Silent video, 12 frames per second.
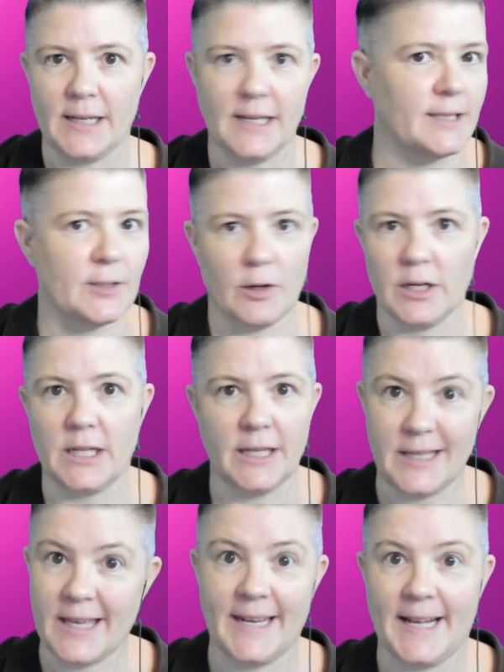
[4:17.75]

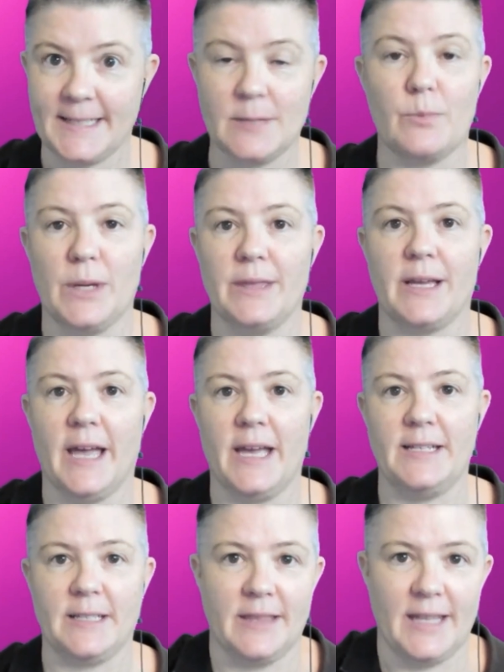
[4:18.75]
Historically, that hasn't been the
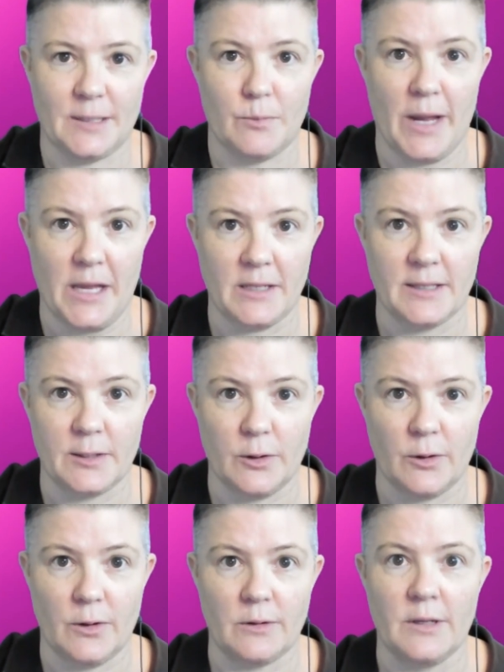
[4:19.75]
case, and that's my
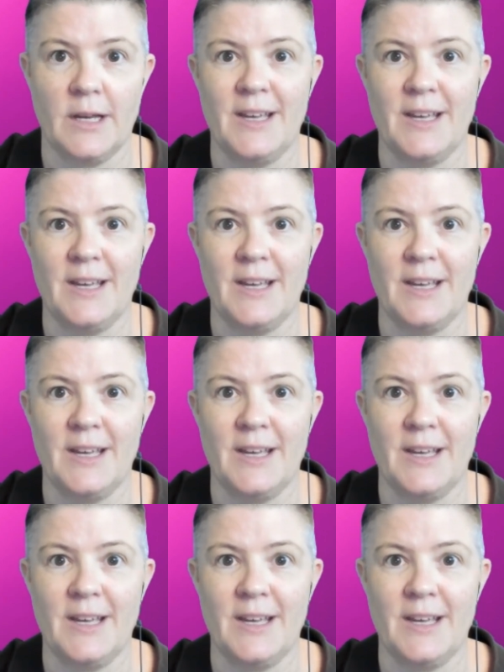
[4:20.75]
concern.